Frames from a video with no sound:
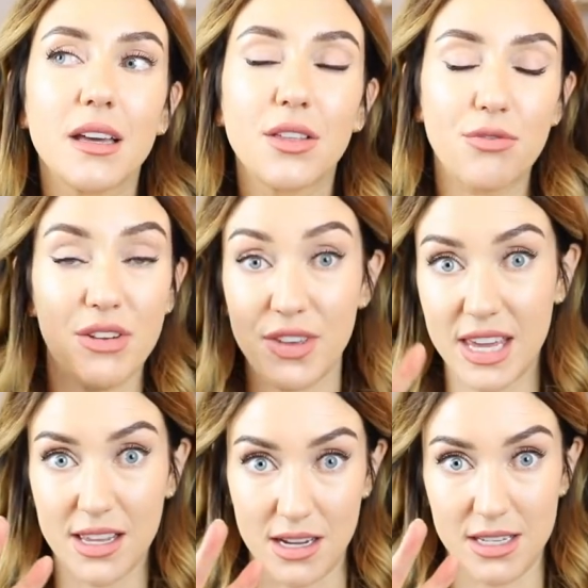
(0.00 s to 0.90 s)
three
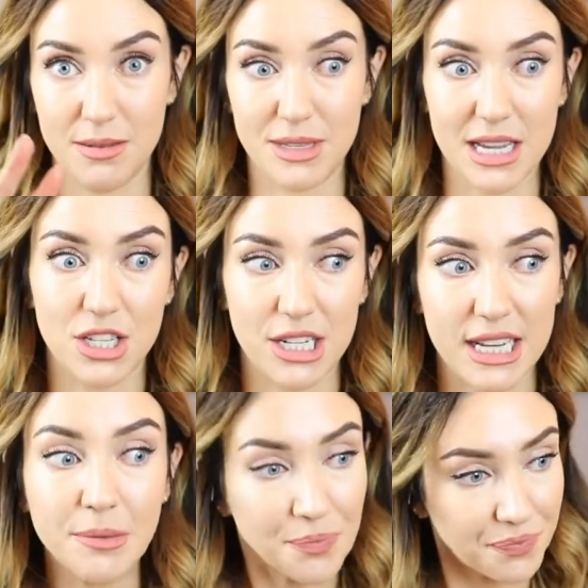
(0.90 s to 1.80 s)
vegan items,
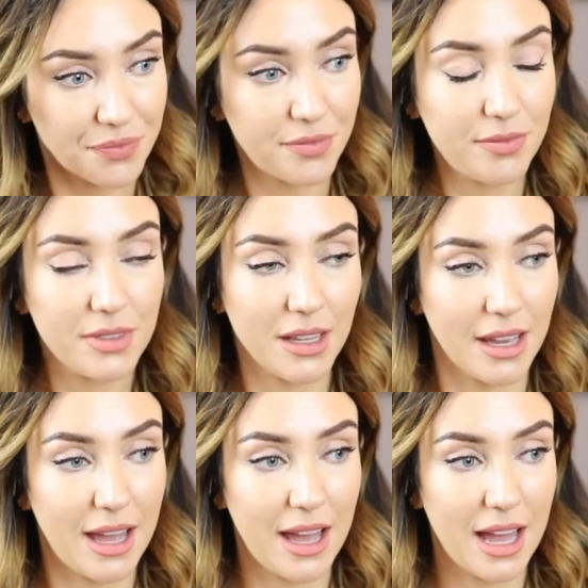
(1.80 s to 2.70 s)
actually.
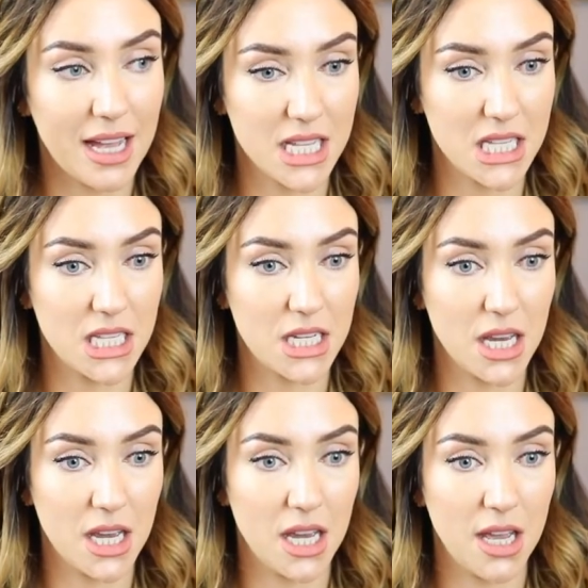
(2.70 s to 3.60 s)
And
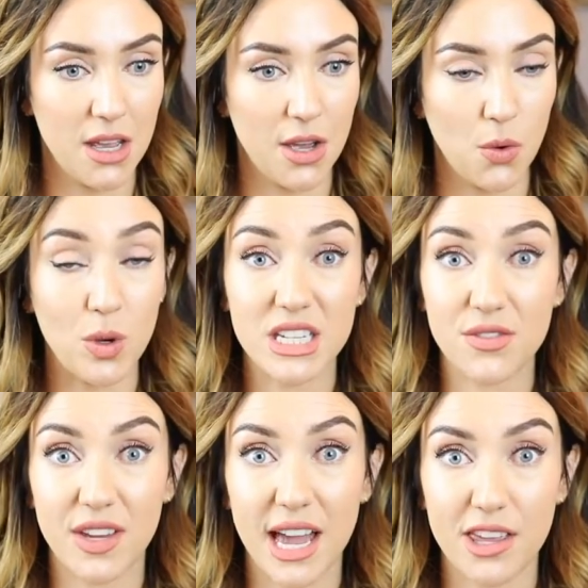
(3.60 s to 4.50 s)
we did
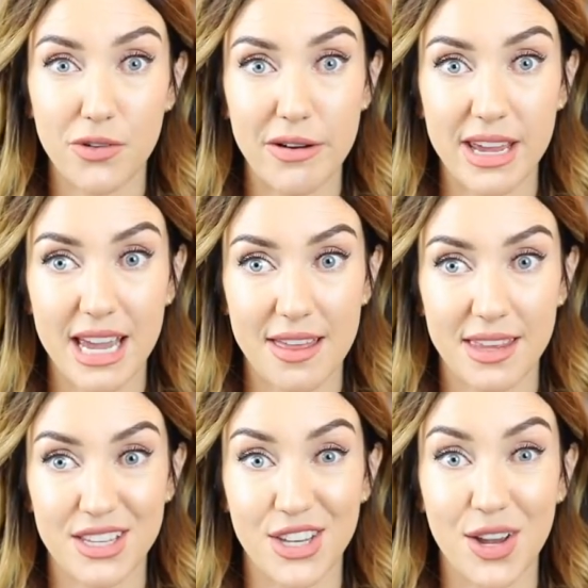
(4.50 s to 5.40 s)
Veganuary again
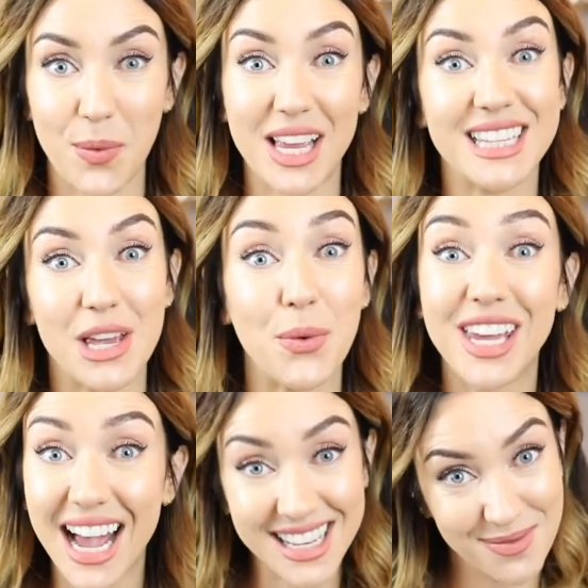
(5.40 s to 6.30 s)
this year. And when I say
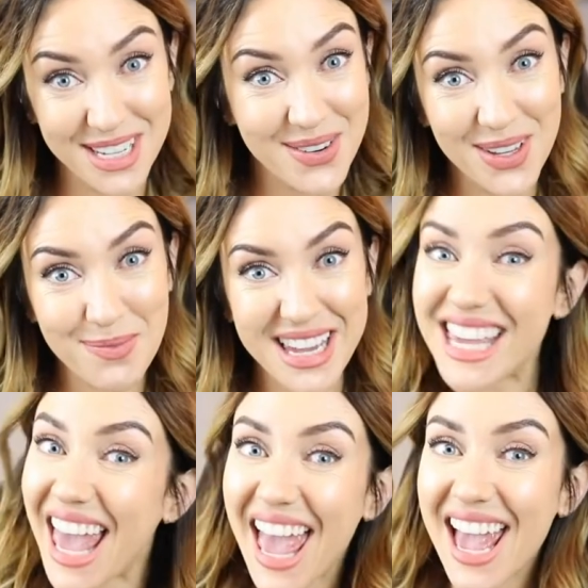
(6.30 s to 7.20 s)
we, Adam did it with me,
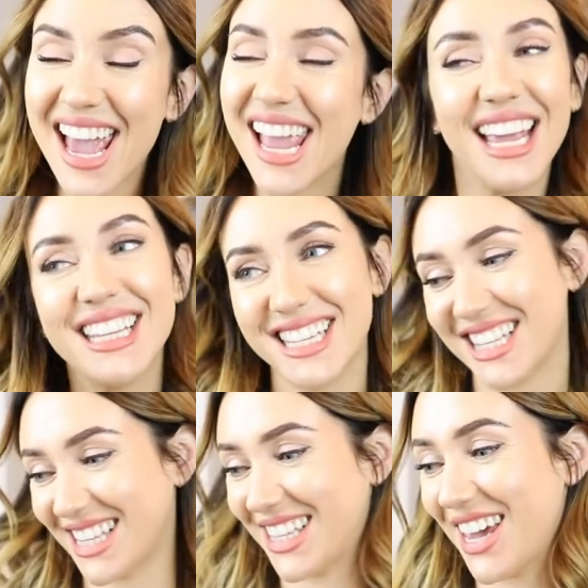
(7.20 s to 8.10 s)
yay! He did it
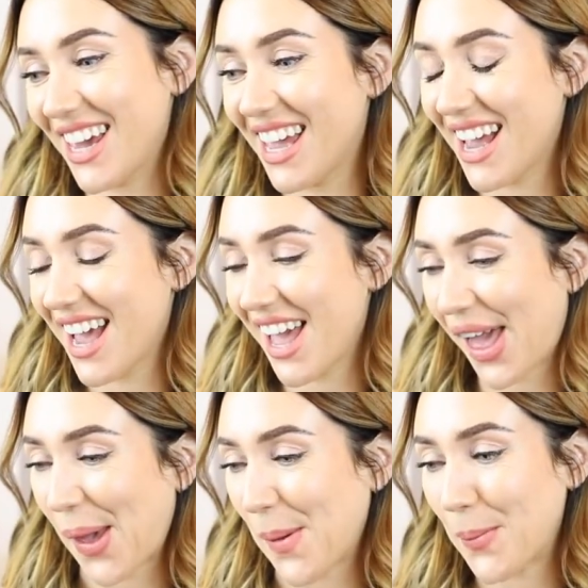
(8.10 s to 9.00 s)
this year.
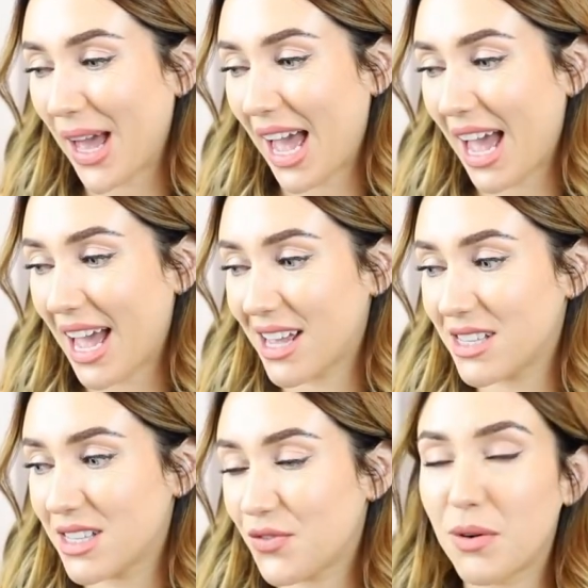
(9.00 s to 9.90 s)
Um,
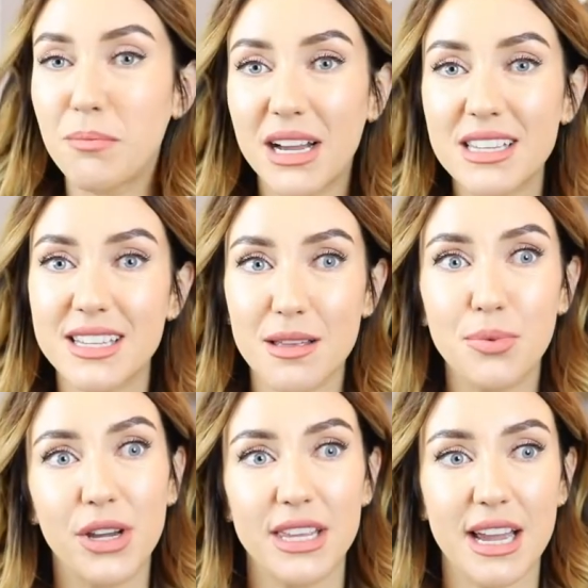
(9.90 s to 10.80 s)
and from my
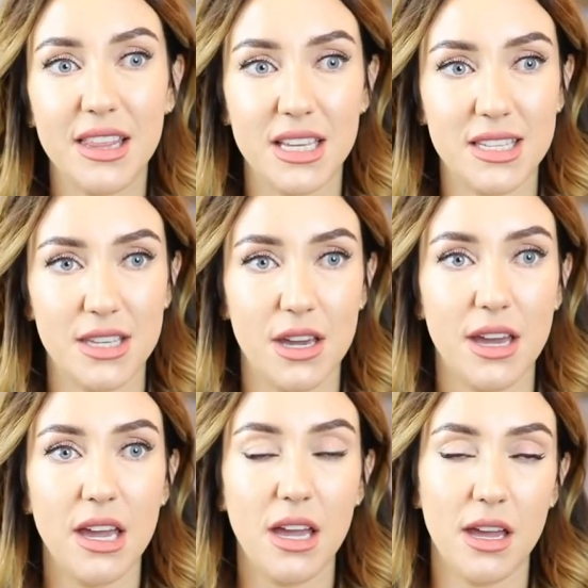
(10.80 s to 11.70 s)
standpoint now this
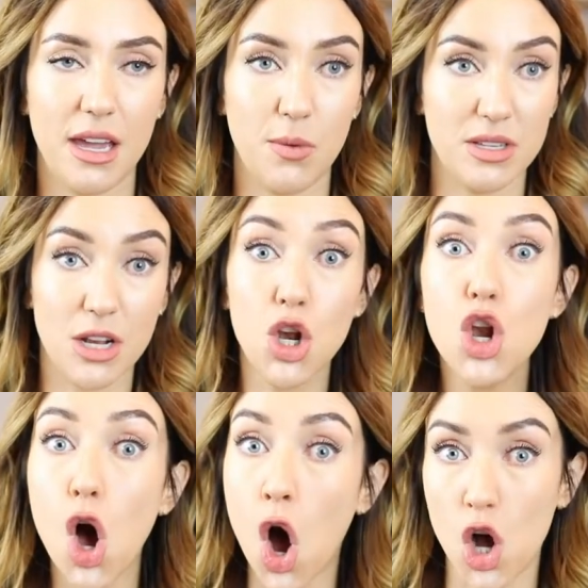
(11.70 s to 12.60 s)
year, it was a
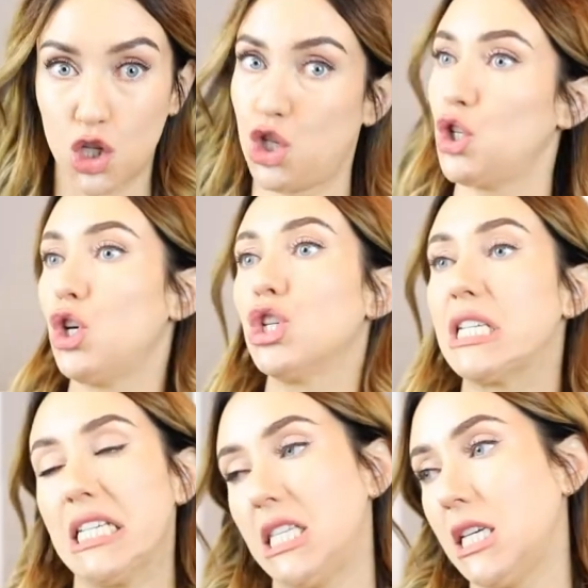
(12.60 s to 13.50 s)
lot, lot
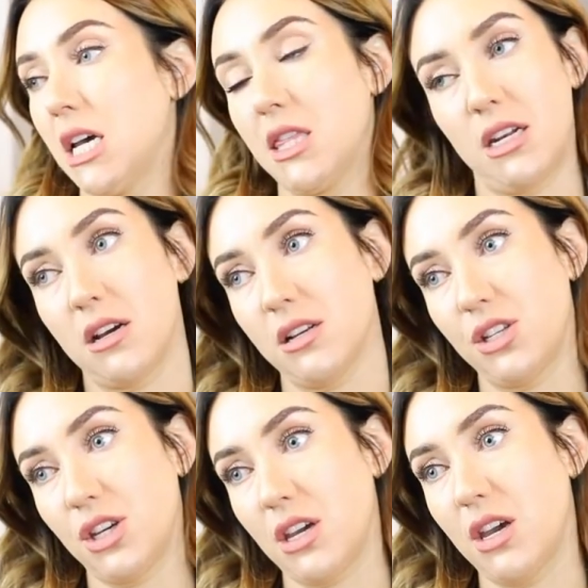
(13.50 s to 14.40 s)
easier than
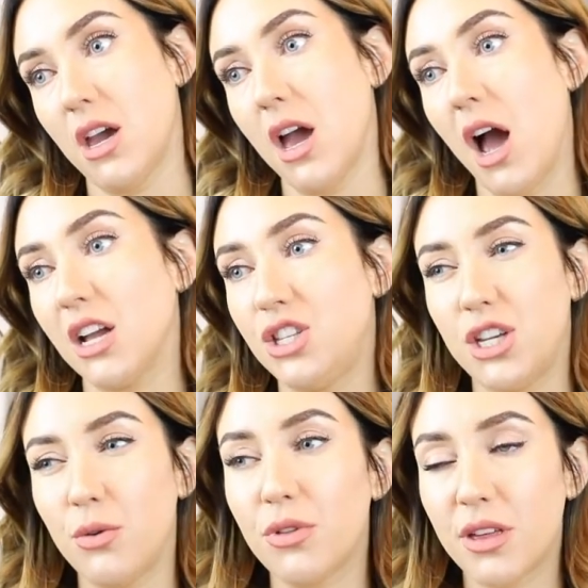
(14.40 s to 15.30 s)
last year. I
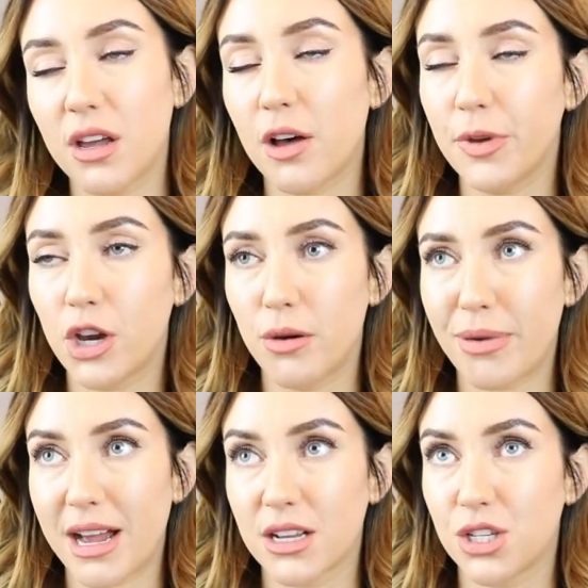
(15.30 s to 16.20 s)
don't think I'll be going
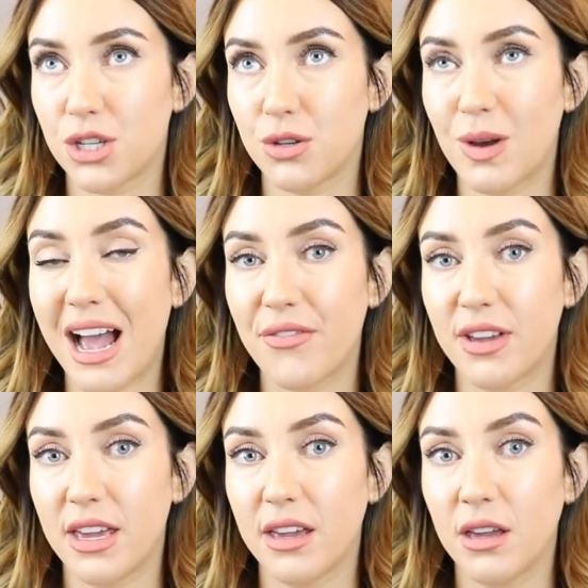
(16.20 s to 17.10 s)
back to
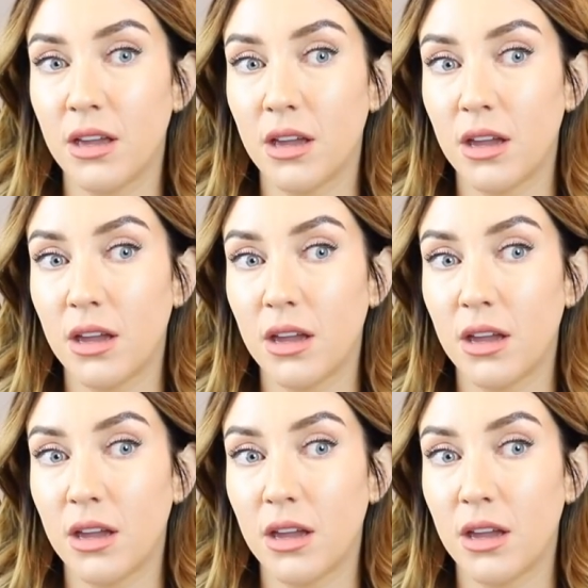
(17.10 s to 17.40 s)
having...